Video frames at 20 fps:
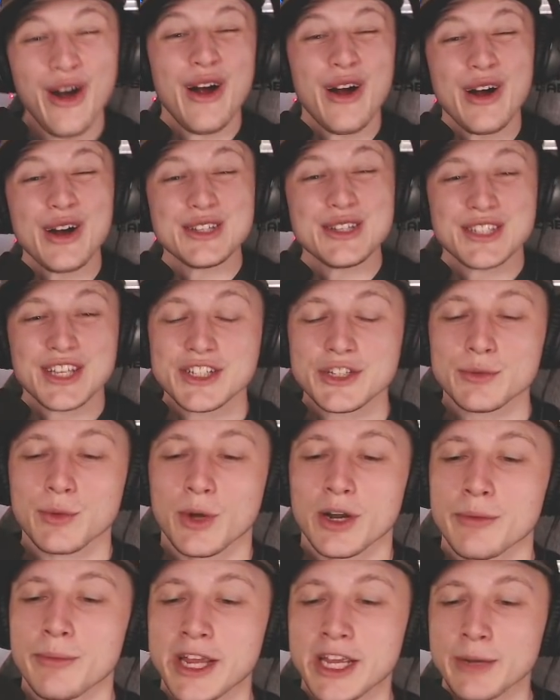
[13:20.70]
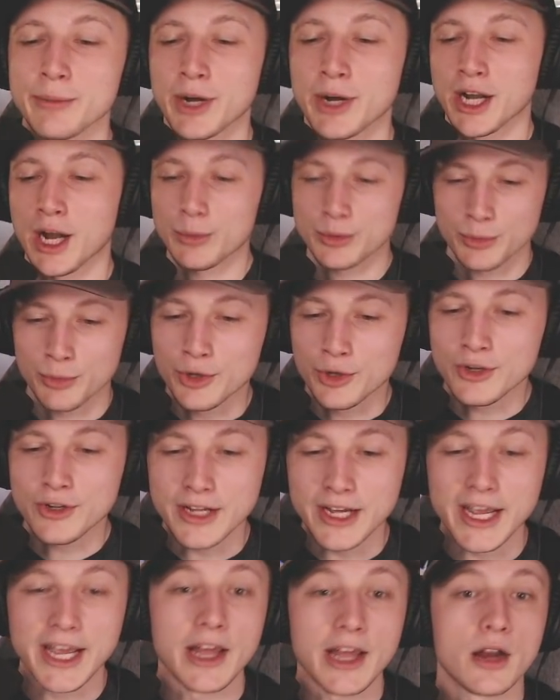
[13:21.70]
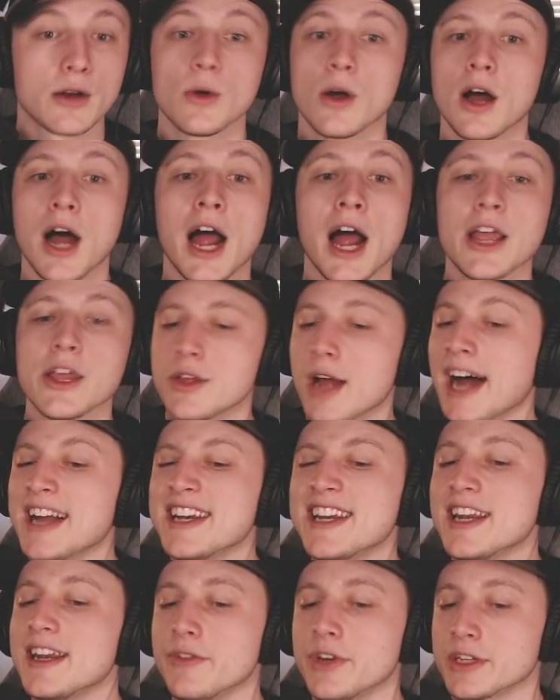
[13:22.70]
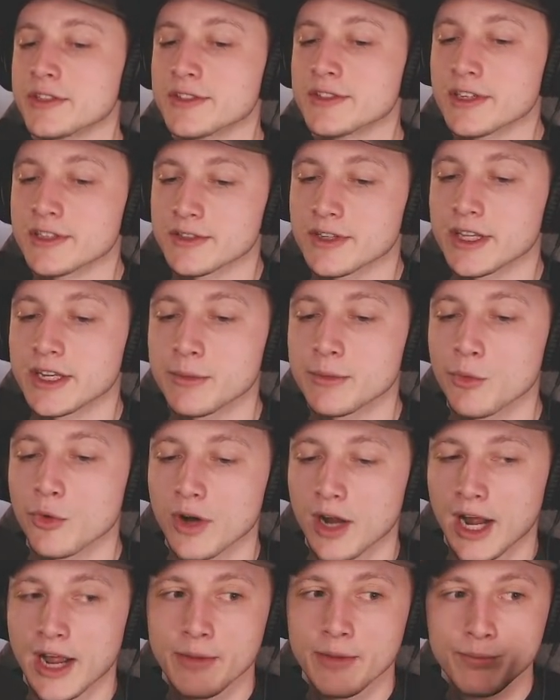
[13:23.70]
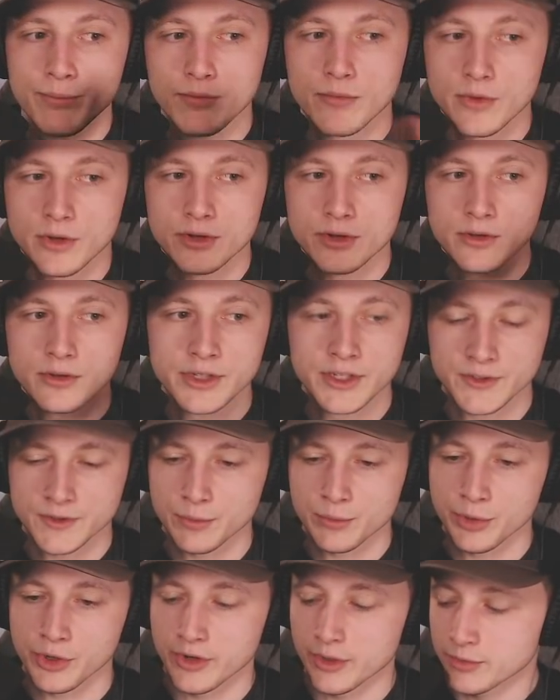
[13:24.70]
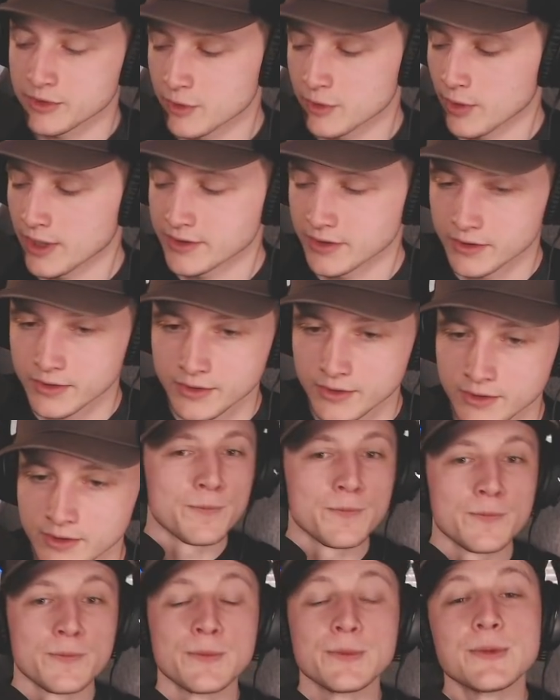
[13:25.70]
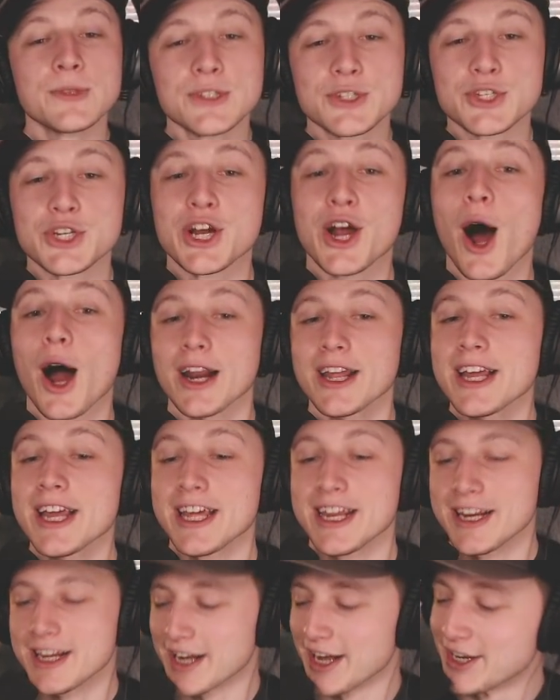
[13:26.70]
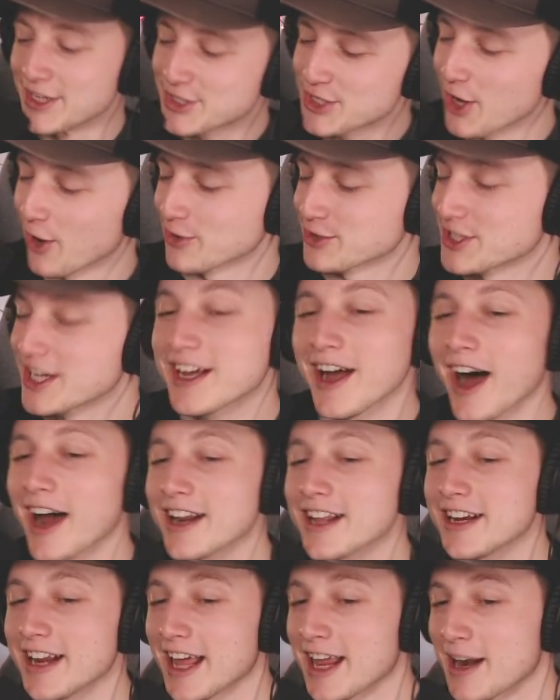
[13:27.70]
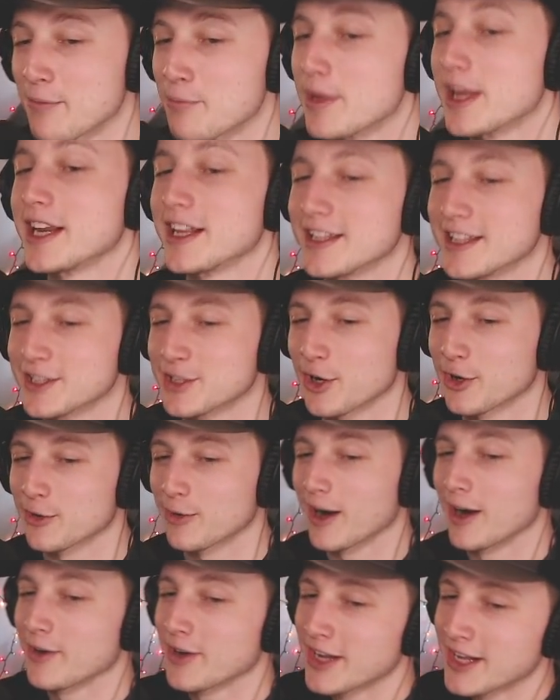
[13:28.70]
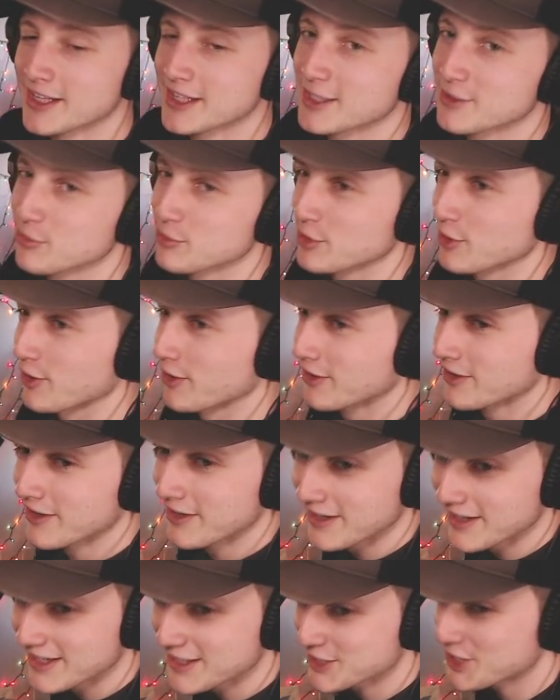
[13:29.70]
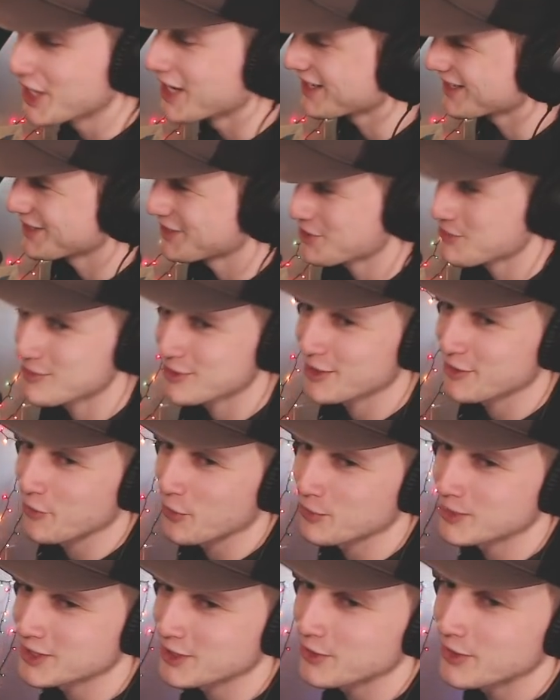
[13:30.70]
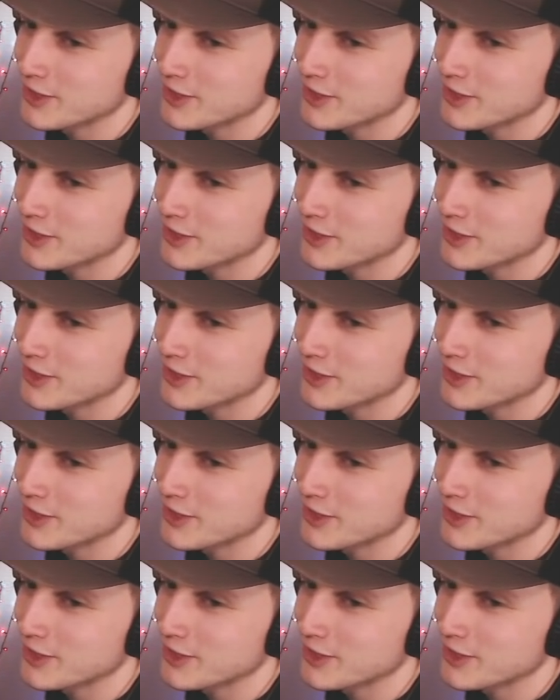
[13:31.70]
Because they just want to make him uncomfortable. I didn't even exist anymore. I disappeared. It was crazy. She caught it and, yo, she caught it and immediately turned around. This was her. She was looking for me too.